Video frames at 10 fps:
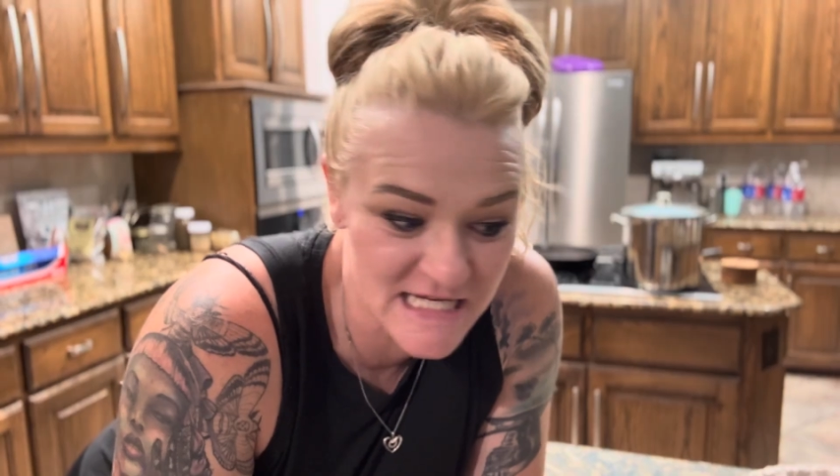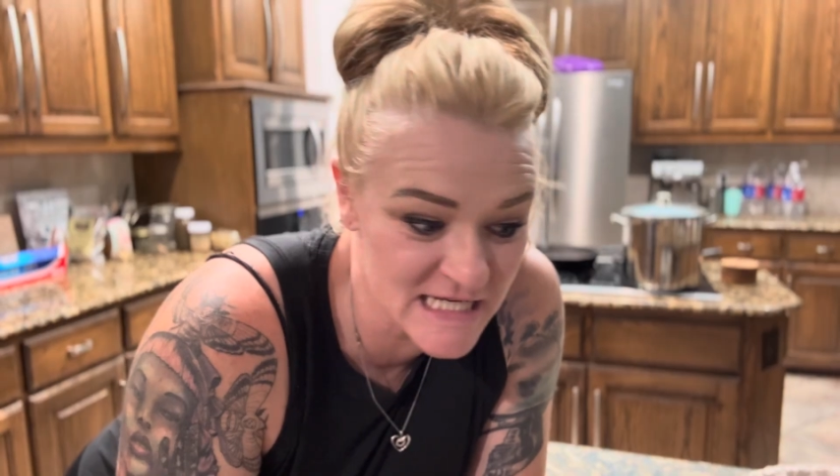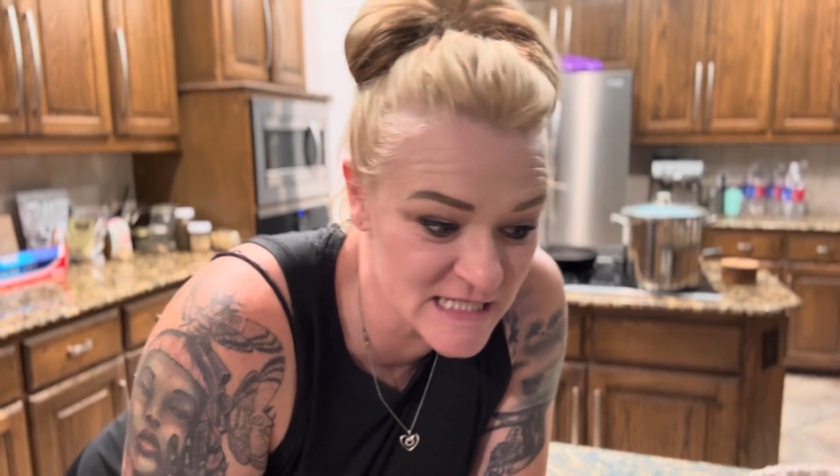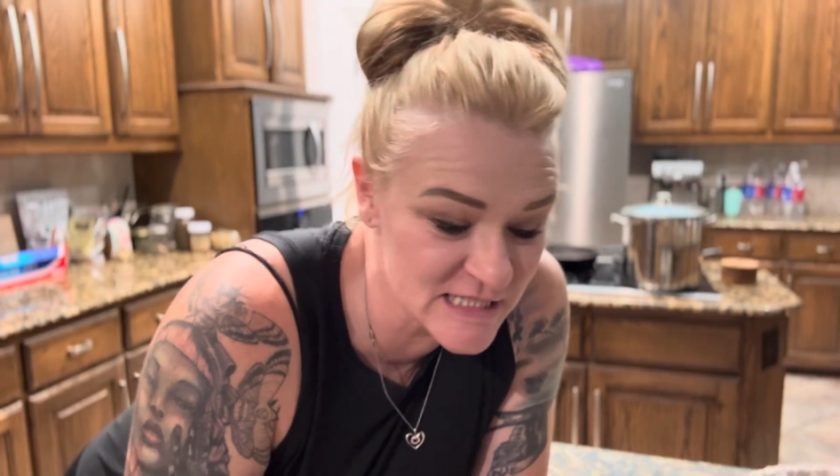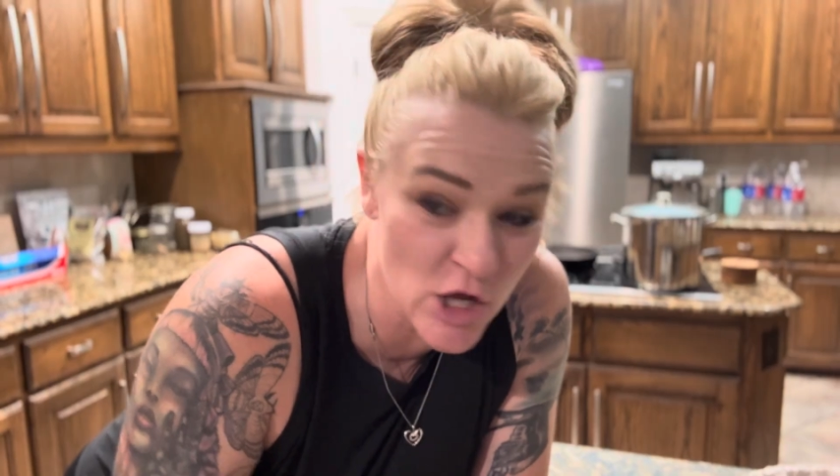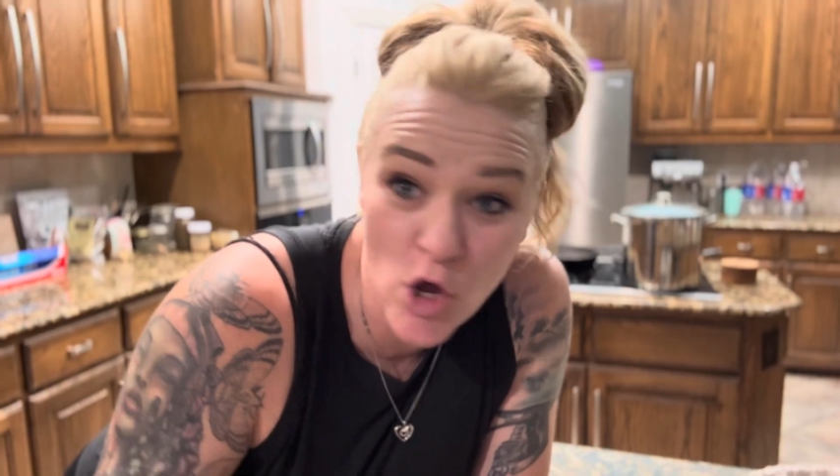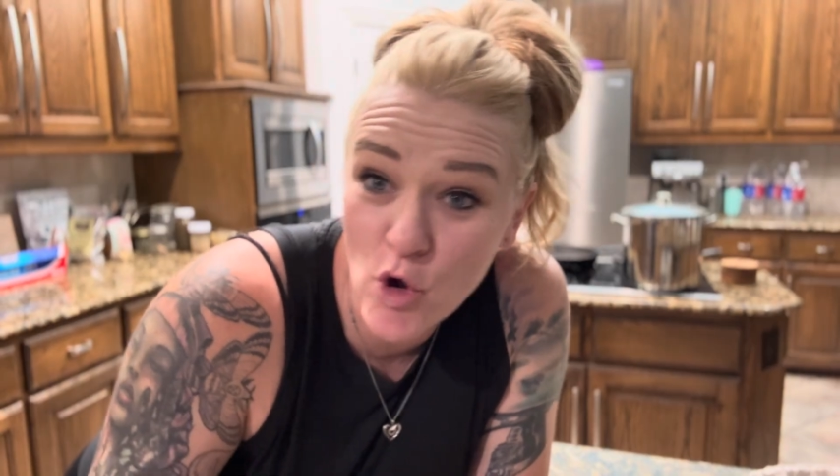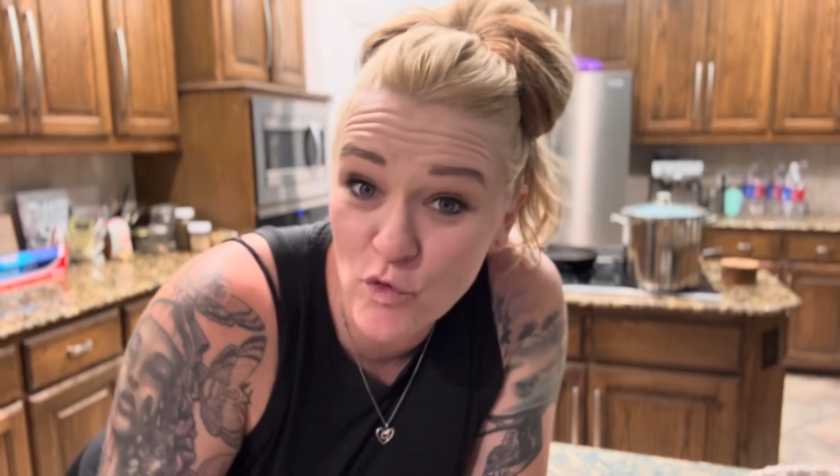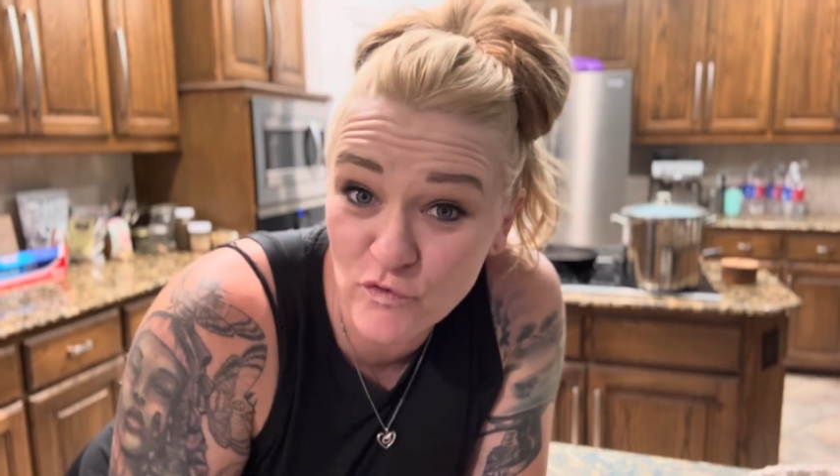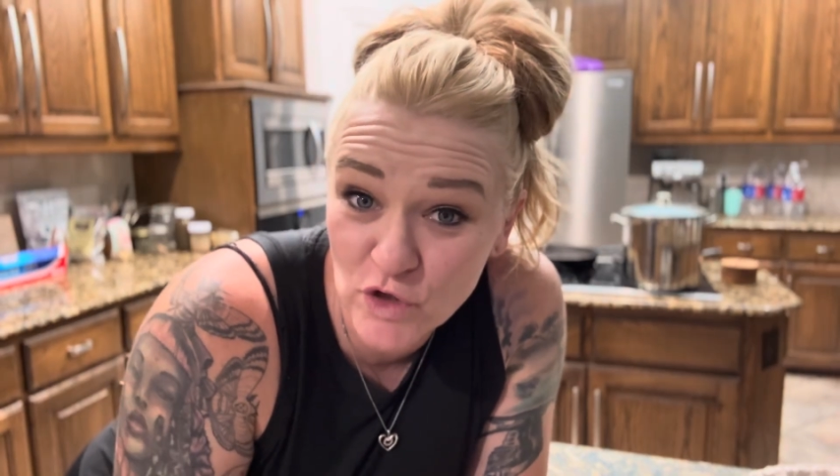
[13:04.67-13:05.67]
is
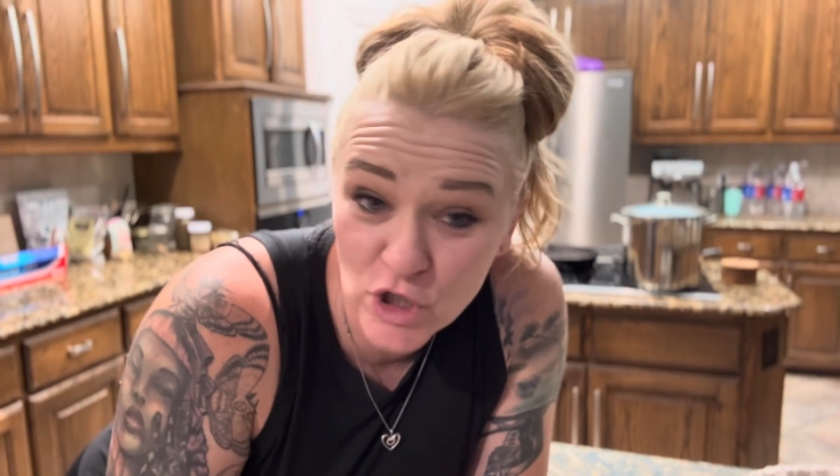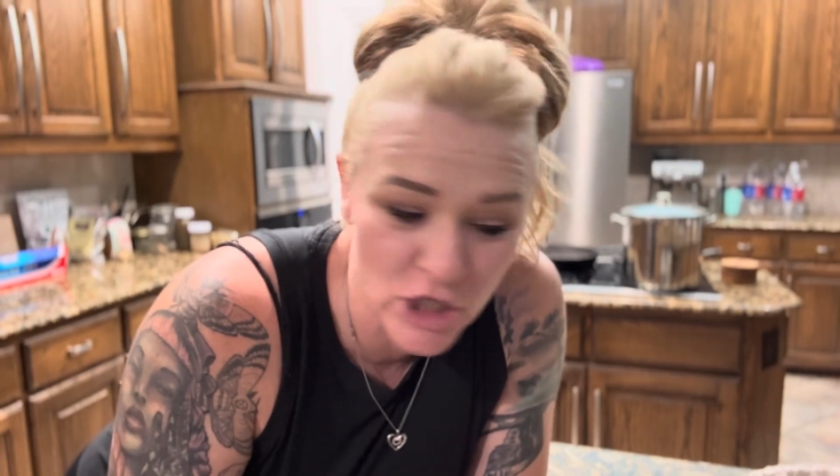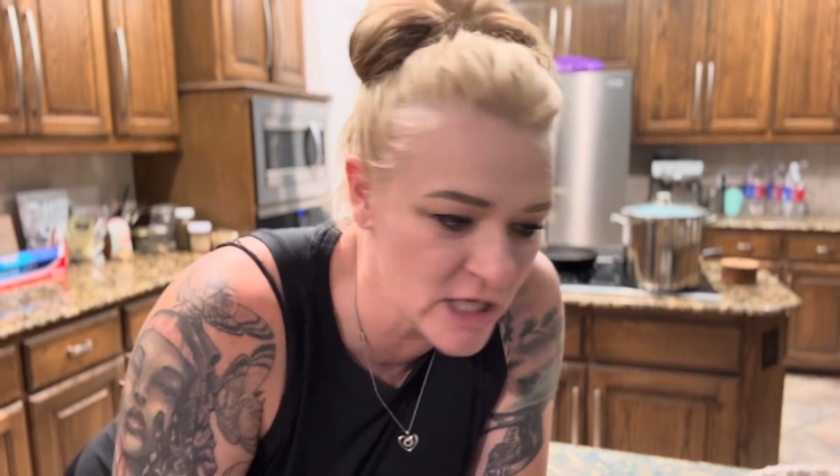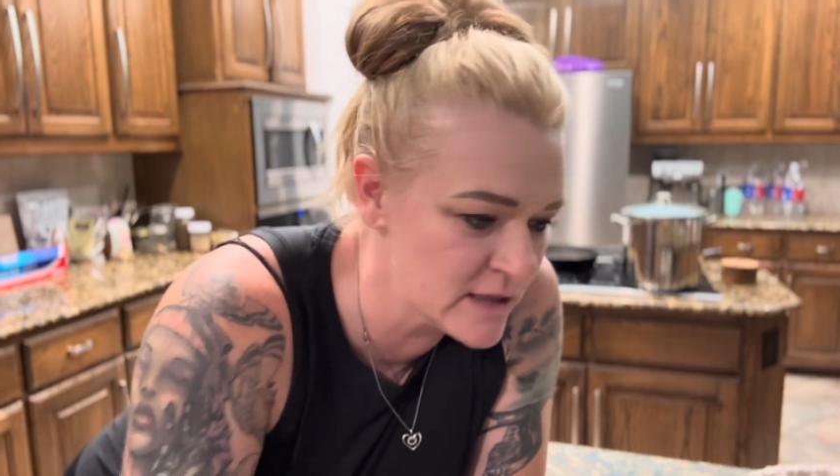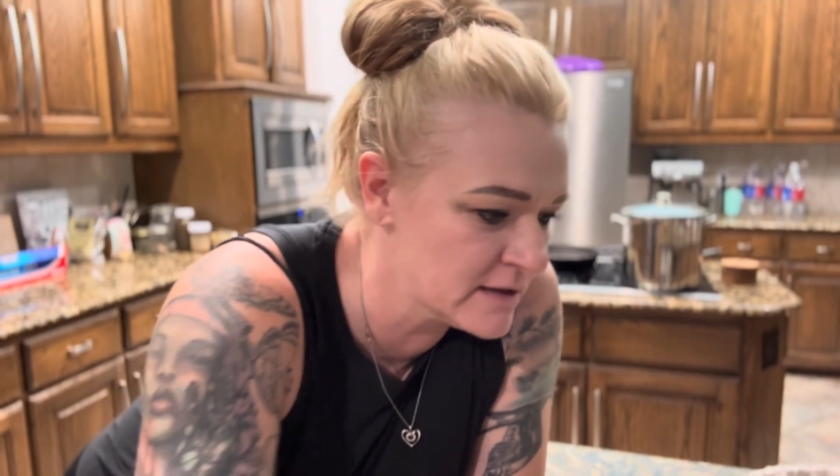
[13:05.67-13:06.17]
over